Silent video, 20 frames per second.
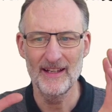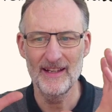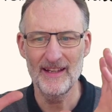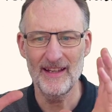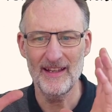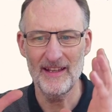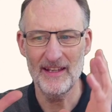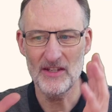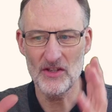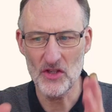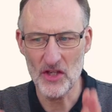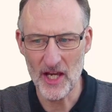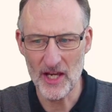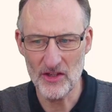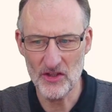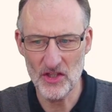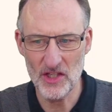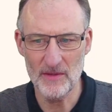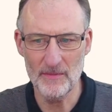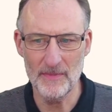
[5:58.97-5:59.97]
a
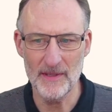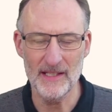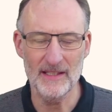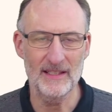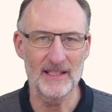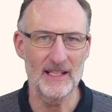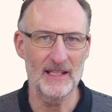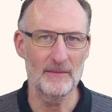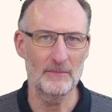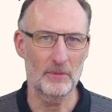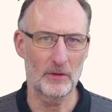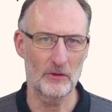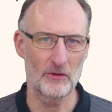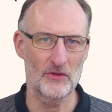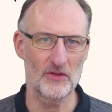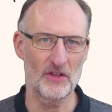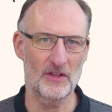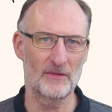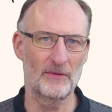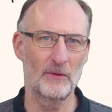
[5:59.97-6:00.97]
ChatGPT
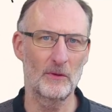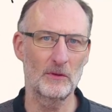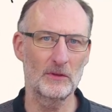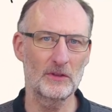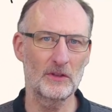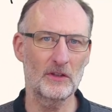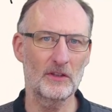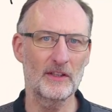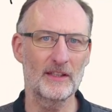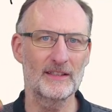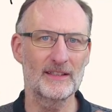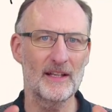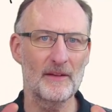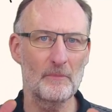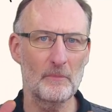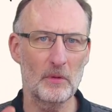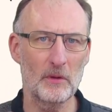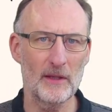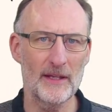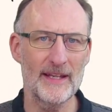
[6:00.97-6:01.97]
project folder, and I
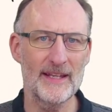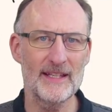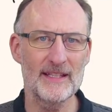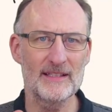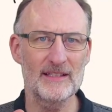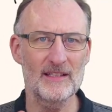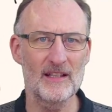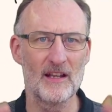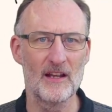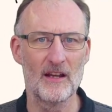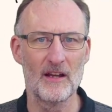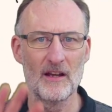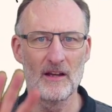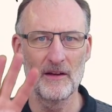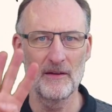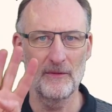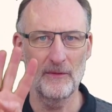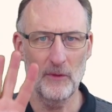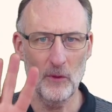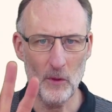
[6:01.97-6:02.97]
placed
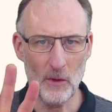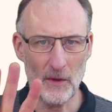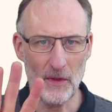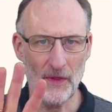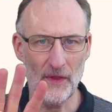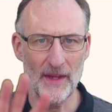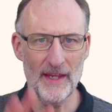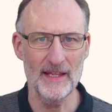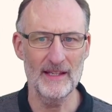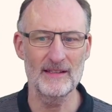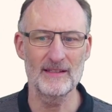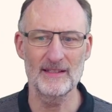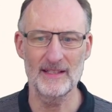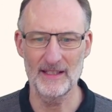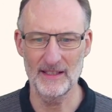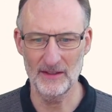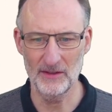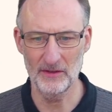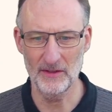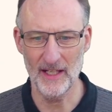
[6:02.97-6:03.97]
four things
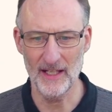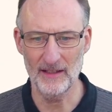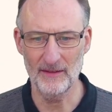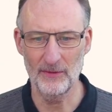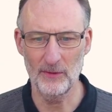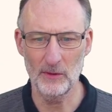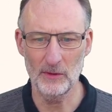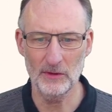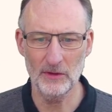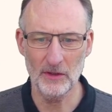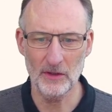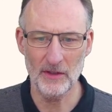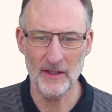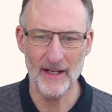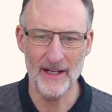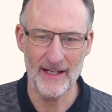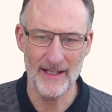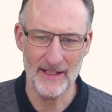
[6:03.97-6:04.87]
into that folder. I